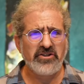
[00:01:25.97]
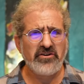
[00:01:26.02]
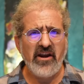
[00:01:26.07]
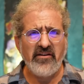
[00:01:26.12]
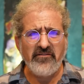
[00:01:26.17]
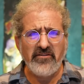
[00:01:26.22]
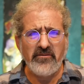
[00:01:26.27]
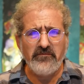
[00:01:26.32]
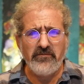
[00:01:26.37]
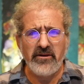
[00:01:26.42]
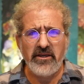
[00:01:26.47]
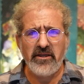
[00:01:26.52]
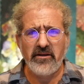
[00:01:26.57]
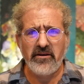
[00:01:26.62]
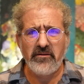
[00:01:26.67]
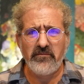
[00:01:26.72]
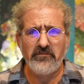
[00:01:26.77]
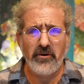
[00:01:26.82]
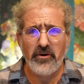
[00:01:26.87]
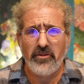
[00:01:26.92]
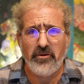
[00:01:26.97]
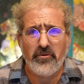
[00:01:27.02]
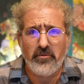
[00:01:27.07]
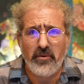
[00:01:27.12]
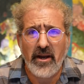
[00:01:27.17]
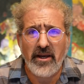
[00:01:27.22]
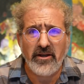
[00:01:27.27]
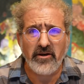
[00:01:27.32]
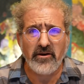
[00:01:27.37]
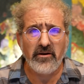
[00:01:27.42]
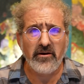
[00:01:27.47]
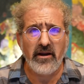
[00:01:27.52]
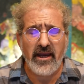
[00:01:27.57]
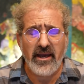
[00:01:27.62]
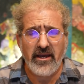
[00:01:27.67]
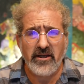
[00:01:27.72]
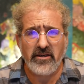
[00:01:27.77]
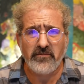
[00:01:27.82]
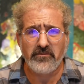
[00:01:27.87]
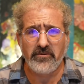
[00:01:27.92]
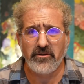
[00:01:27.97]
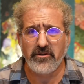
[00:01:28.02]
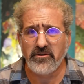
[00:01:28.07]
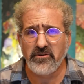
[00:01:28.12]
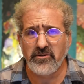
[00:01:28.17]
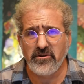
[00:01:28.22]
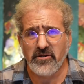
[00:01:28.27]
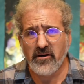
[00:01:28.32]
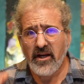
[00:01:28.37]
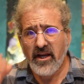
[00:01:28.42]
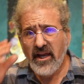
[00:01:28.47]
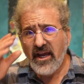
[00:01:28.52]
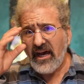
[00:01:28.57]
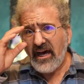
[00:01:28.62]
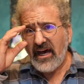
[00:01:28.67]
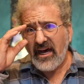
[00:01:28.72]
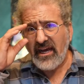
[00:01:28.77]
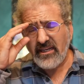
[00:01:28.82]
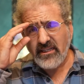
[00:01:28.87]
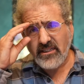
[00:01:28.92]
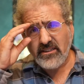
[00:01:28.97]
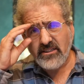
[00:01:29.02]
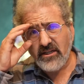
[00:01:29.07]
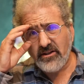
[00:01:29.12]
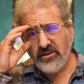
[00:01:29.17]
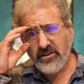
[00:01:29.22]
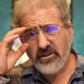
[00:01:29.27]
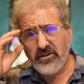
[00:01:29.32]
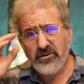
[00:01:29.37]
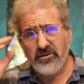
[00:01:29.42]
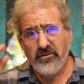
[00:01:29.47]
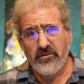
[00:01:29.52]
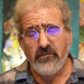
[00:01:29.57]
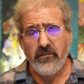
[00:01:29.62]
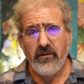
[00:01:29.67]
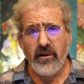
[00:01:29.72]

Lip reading: having been both a writer and a producer, I can tell you